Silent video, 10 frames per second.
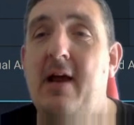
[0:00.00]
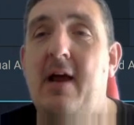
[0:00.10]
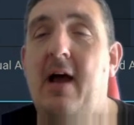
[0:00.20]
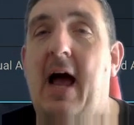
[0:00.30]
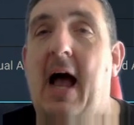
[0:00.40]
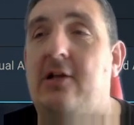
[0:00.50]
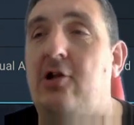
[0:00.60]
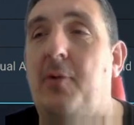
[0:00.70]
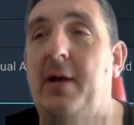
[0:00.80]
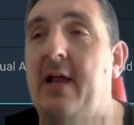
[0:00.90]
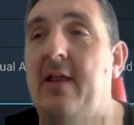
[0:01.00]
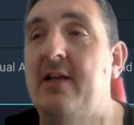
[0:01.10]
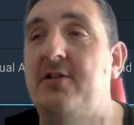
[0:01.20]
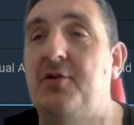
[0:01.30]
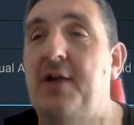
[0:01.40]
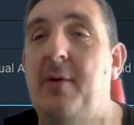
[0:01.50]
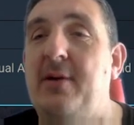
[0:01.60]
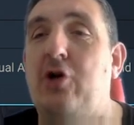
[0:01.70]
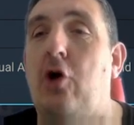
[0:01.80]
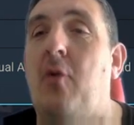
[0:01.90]
had to do it like this, so now he's
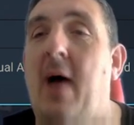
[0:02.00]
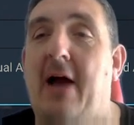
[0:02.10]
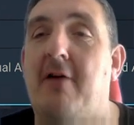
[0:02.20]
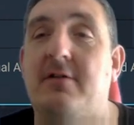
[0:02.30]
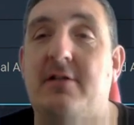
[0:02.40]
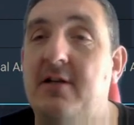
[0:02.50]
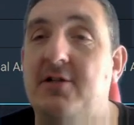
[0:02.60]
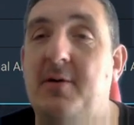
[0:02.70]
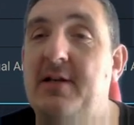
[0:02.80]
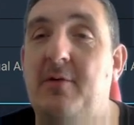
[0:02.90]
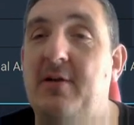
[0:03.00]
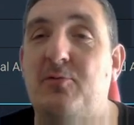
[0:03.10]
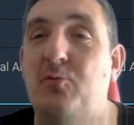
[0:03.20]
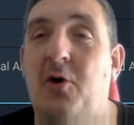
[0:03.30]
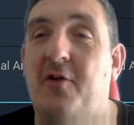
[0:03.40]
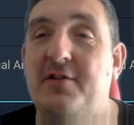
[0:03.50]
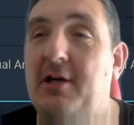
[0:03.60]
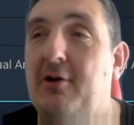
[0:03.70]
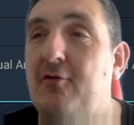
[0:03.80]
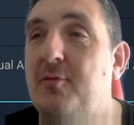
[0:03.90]
got no accuracy, so he now doesn't work for
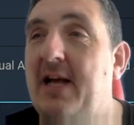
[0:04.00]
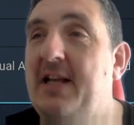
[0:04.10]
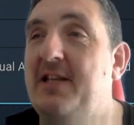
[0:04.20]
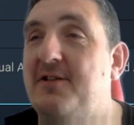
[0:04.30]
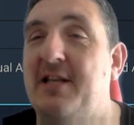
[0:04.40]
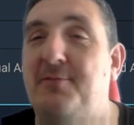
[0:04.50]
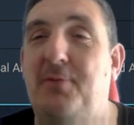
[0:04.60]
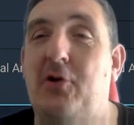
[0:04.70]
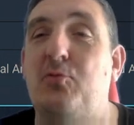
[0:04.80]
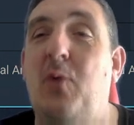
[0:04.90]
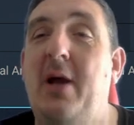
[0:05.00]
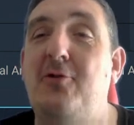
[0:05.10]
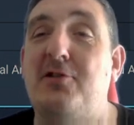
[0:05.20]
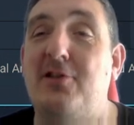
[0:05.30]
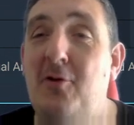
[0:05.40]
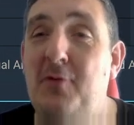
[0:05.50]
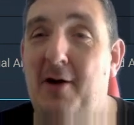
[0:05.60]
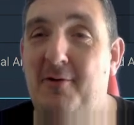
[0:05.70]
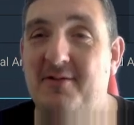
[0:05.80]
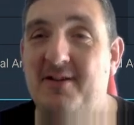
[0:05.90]
secret rooms, and he's, let's be honest, way too slow
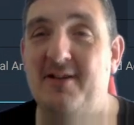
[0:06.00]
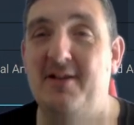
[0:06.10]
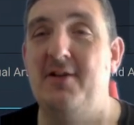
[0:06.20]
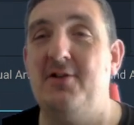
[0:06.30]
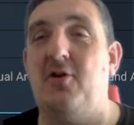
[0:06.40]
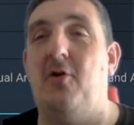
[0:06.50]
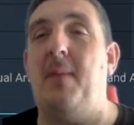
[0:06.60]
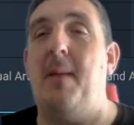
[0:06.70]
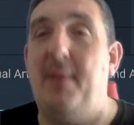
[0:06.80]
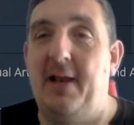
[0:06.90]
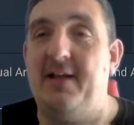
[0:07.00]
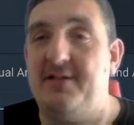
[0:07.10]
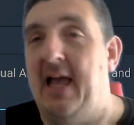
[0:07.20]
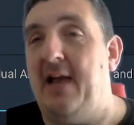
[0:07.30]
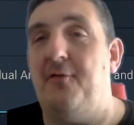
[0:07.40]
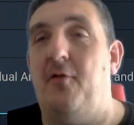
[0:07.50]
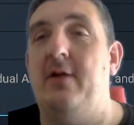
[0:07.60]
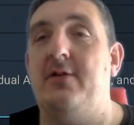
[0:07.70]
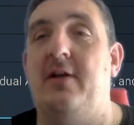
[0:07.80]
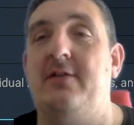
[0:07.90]
now. So, but I'm building a second for
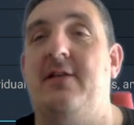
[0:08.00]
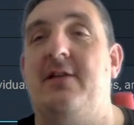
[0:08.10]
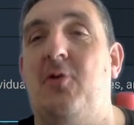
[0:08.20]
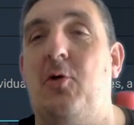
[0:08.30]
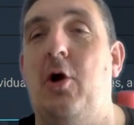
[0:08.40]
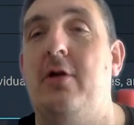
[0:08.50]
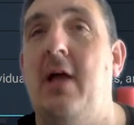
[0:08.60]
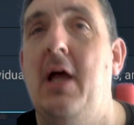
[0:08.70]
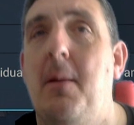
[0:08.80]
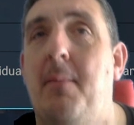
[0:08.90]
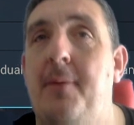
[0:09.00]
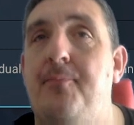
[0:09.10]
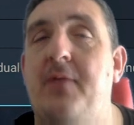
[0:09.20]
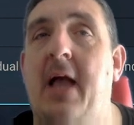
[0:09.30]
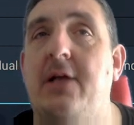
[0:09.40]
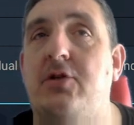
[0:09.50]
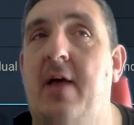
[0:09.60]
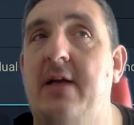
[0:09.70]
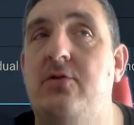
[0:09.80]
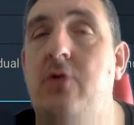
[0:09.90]
it, so that's all good. But yeah, so
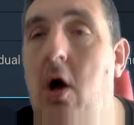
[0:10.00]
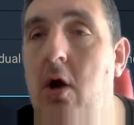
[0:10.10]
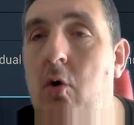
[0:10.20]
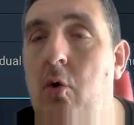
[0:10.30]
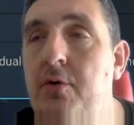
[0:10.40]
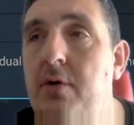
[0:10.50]
that's Gnarlhorn.